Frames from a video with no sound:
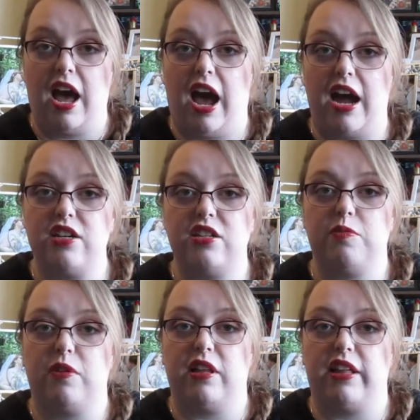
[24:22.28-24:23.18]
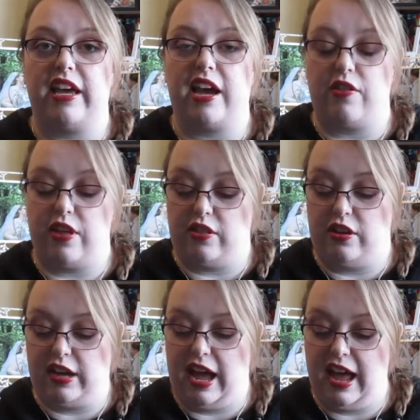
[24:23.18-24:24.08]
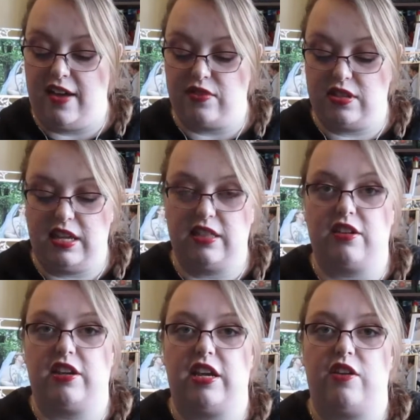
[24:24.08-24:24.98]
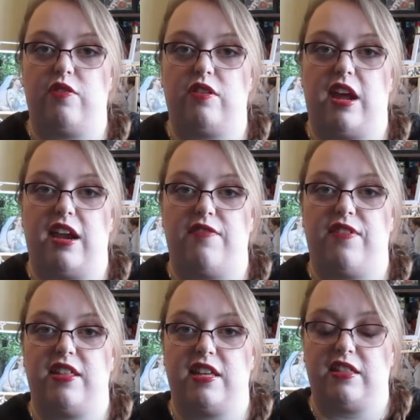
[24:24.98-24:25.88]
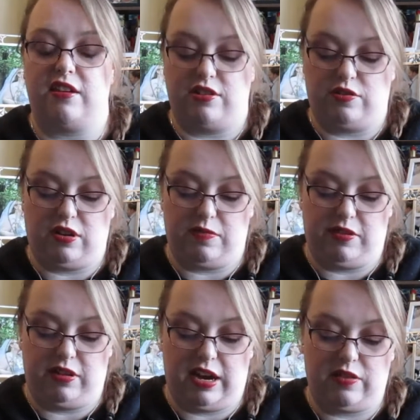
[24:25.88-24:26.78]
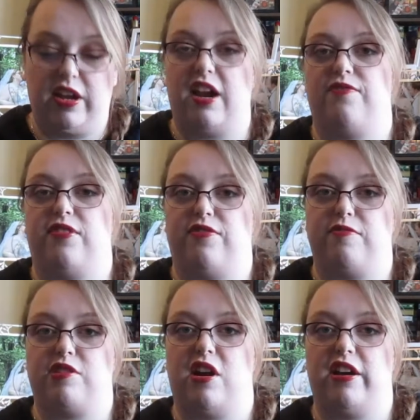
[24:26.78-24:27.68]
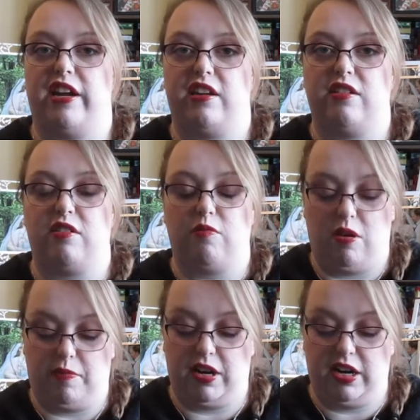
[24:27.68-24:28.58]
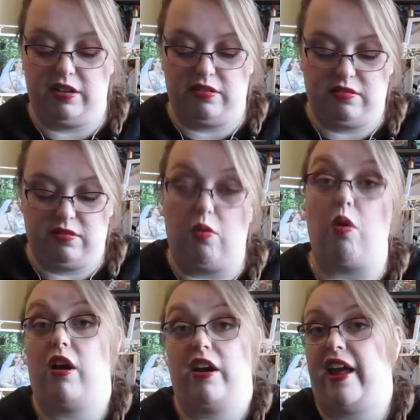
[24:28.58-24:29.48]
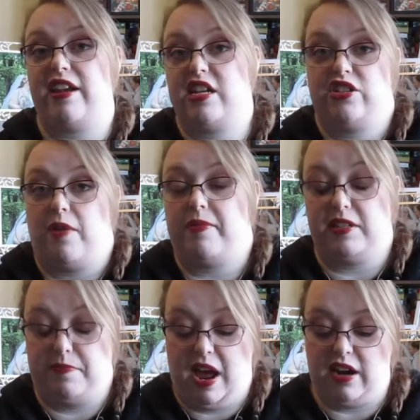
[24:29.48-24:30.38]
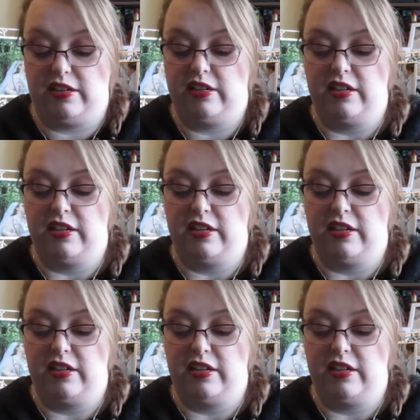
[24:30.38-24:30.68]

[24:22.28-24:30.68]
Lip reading: I just want to like how they look. I have to think they're cute, and if I think they're adorable, I don't care if they're from Target or Walmart or an antique shop, doesn't matter.